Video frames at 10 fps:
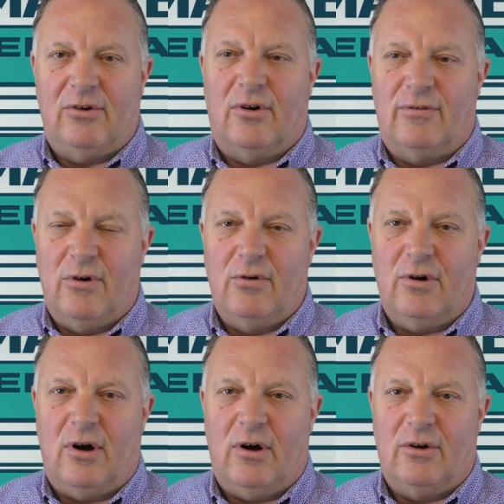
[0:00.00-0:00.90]
or phone
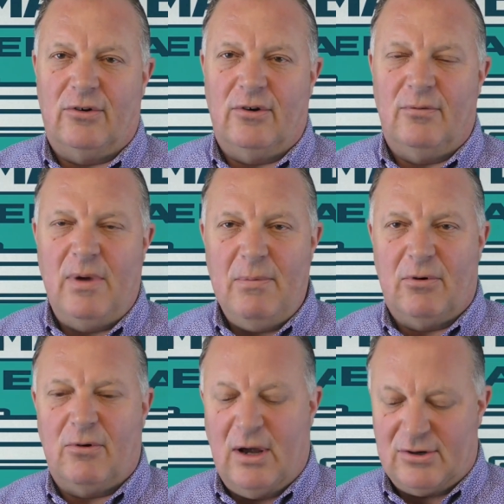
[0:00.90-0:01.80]
calls,
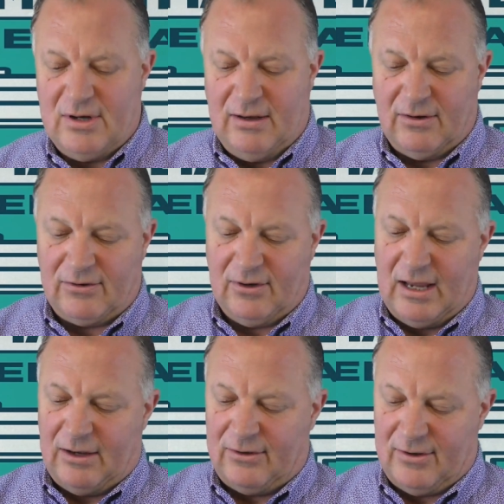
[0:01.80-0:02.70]
people questioning the
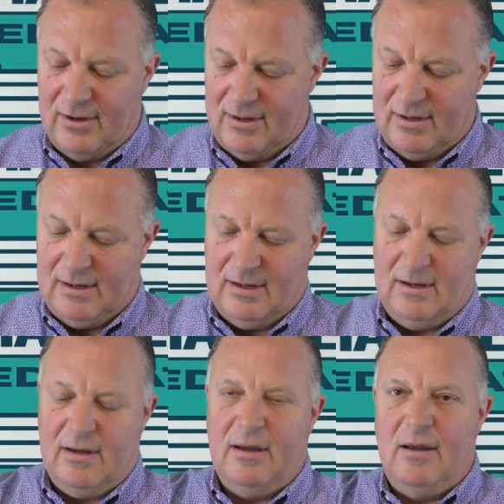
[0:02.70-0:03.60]
slits.
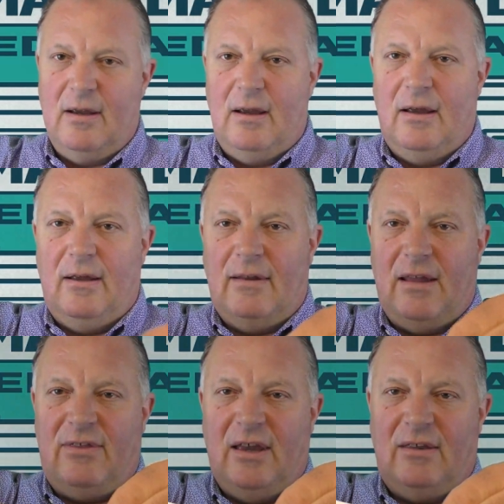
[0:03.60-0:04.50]

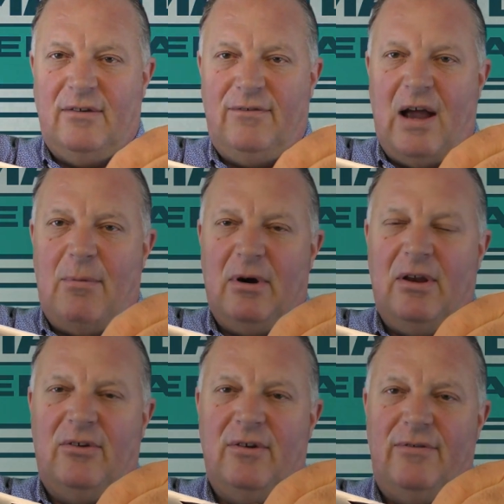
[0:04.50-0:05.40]
They think the
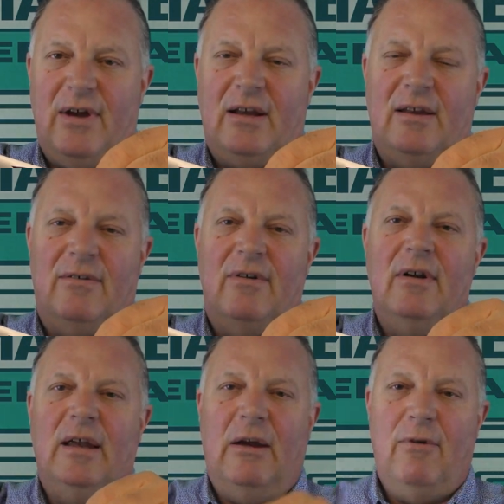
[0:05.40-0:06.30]
fabric is defective.
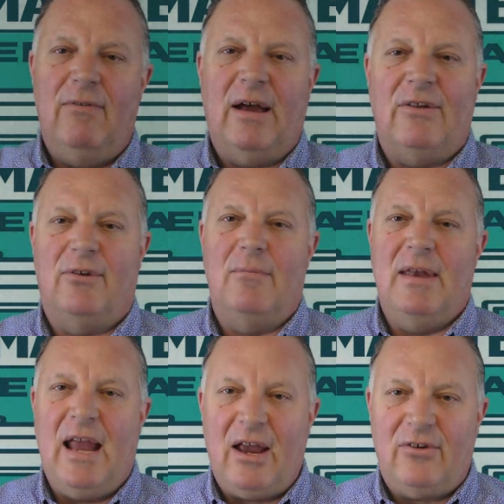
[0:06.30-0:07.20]
And we've gotten
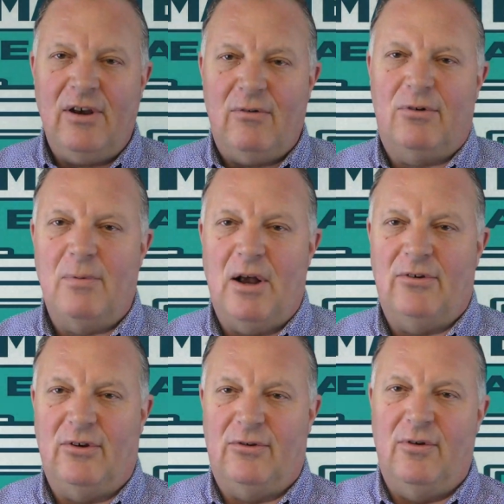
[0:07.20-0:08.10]
some nasty
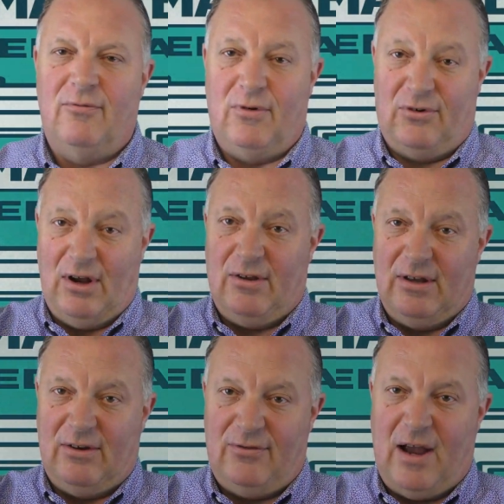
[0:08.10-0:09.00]
responses for
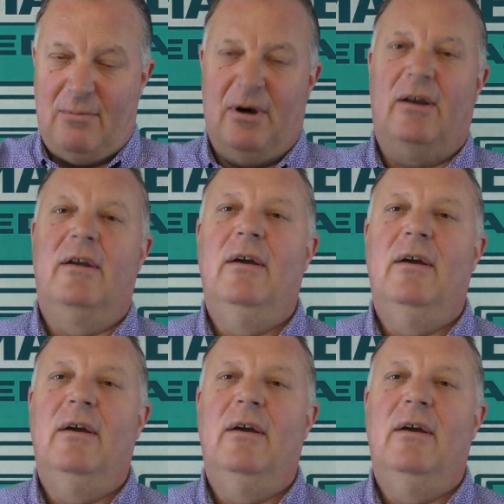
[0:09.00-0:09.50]
selling this fabric.